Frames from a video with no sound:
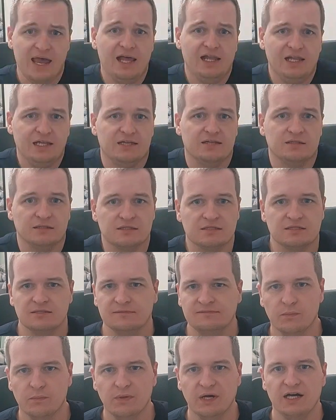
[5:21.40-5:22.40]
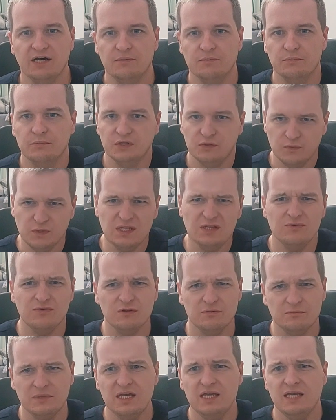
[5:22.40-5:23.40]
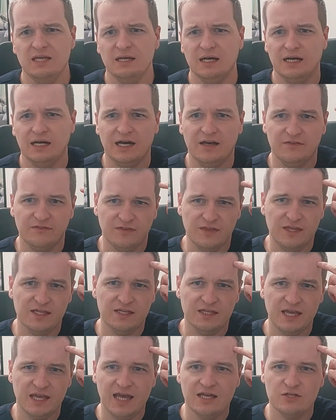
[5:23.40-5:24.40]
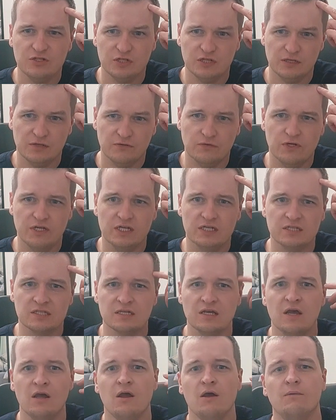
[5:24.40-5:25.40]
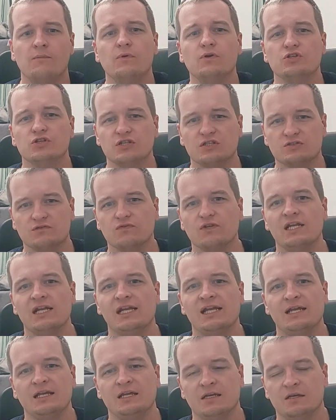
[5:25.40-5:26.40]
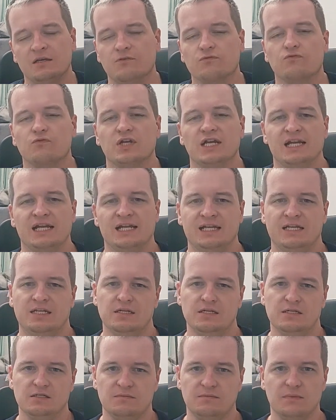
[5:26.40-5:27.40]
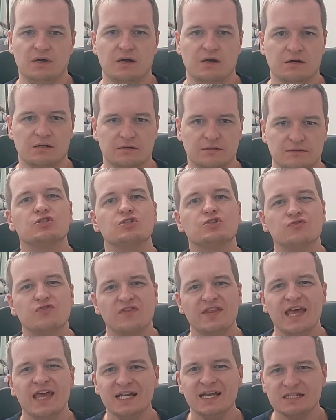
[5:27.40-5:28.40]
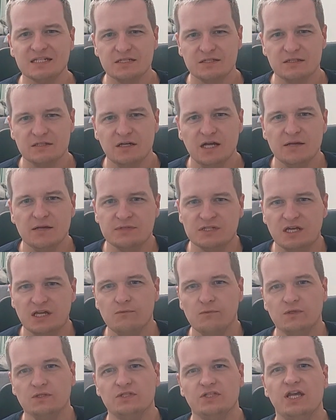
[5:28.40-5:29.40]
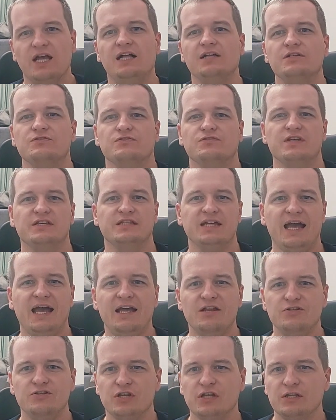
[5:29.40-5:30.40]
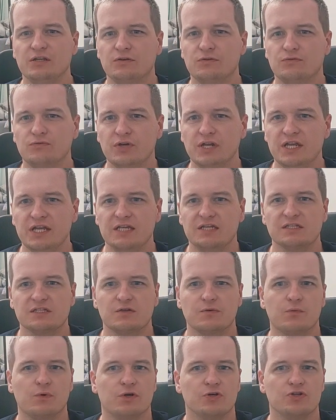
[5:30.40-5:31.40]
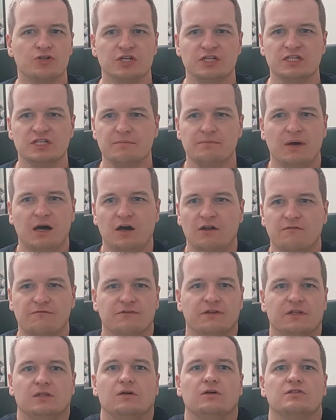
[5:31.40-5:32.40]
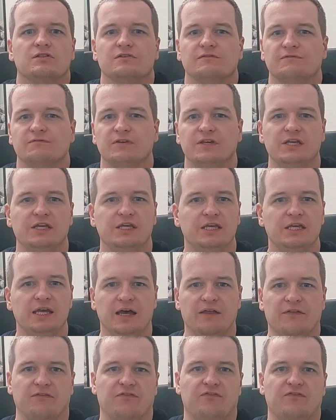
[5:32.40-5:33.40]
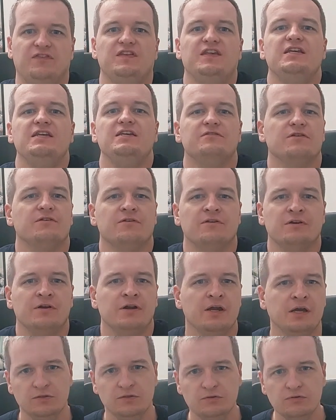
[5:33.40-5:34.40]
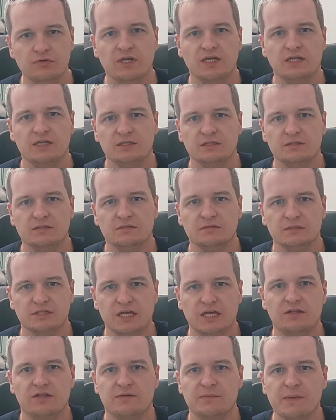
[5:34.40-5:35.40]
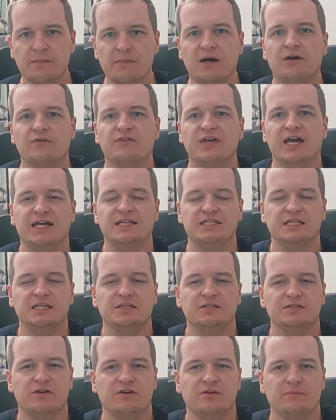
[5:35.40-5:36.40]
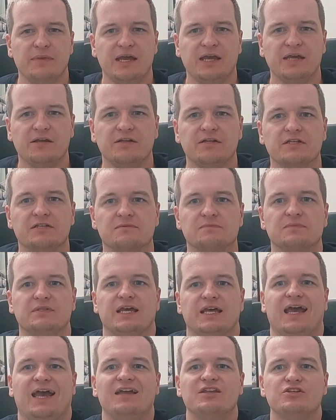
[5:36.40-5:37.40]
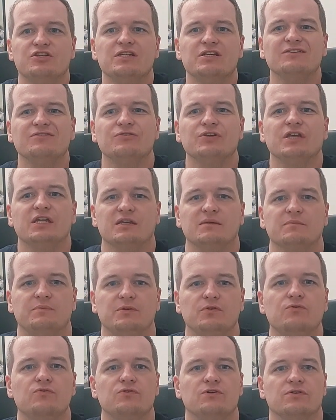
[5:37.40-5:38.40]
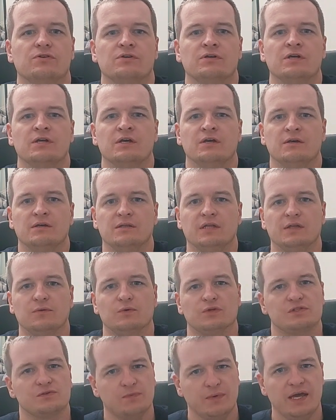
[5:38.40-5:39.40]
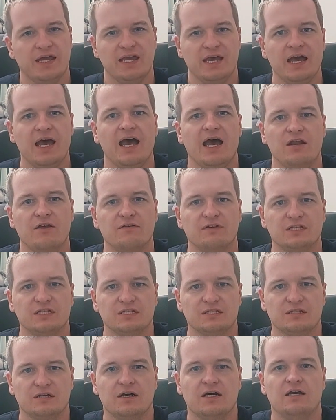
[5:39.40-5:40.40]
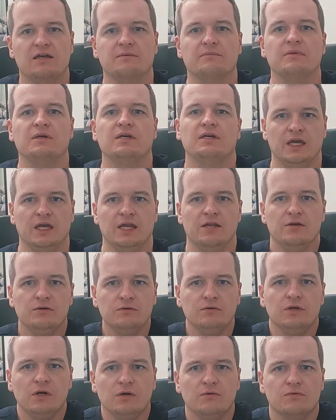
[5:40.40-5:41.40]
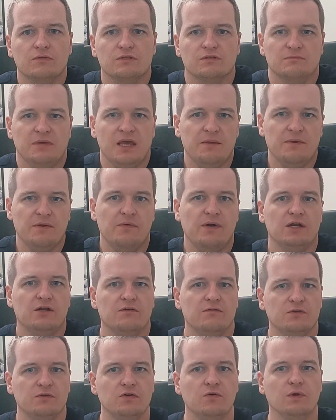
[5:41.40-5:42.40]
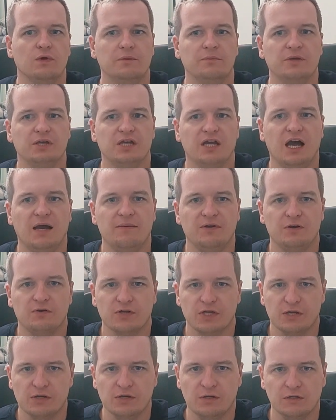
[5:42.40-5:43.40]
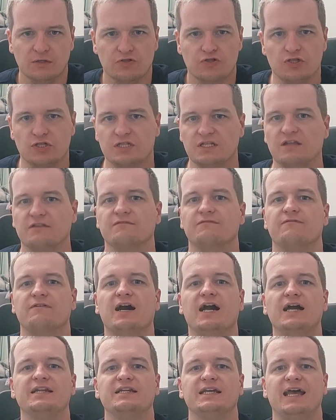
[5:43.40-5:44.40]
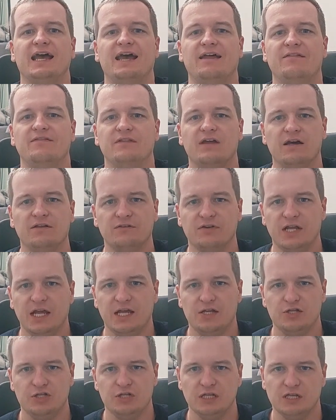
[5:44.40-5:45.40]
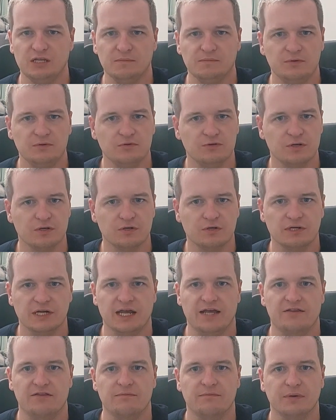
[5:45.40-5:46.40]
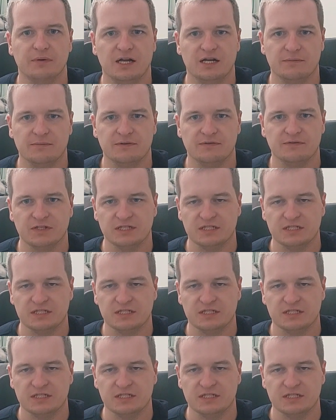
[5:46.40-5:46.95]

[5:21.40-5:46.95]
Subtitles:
aliens. But between you and me, I think the ancient Greeks were just really smart. So the next time someone tells you that ancient Greeks were just about philosophy and theater, you can tell them about the Antikythera Mechanism, the ancient Greek computer that was way ahead of its time. And who knows, maybe one of you will become an archaeologist and find another ancient computer at the bottom of the